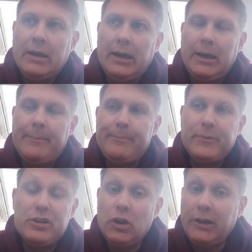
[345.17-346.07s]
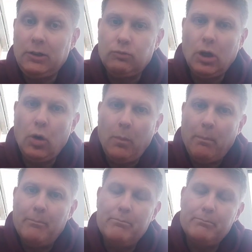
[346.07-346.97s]
Um, the title role
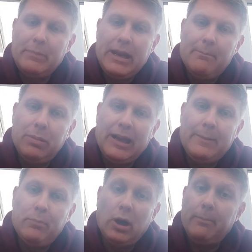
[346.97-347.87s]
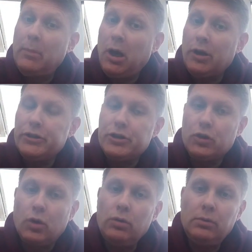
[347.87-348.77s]
being played by Mark
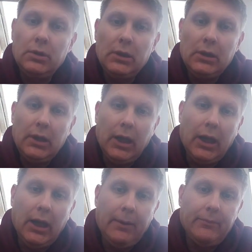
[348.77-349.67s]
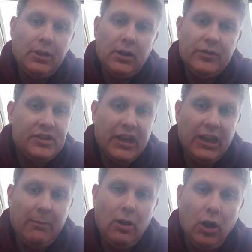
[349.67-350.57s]
Strong. Um, you'll have seen
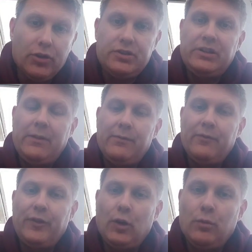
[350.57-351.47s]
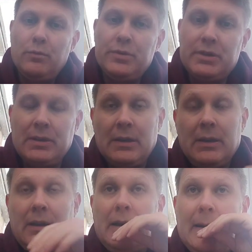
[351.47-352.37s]
him in lots of different films.
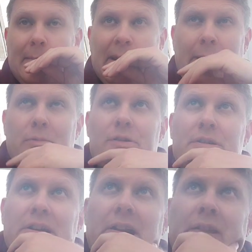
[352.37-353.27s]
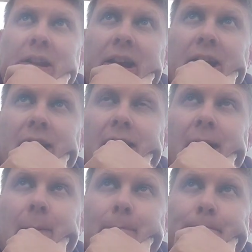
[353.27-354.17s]
Um, he was in the
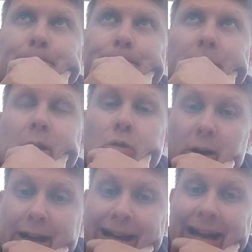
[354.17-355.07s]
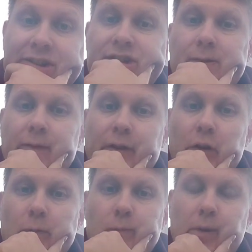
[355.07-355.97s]
um, Green Lantern
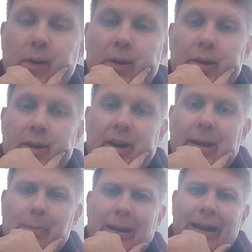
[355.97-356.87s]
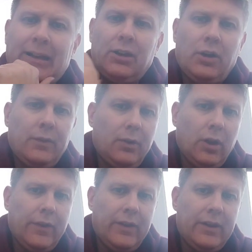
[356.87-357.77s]
film, he played kind of
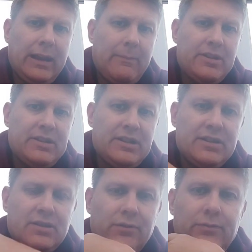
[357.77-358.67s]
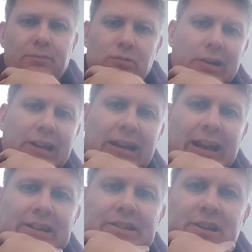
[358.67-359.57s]
like the nemesis of Green
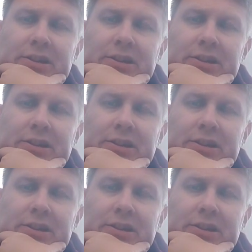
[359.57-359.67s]
Lantern, I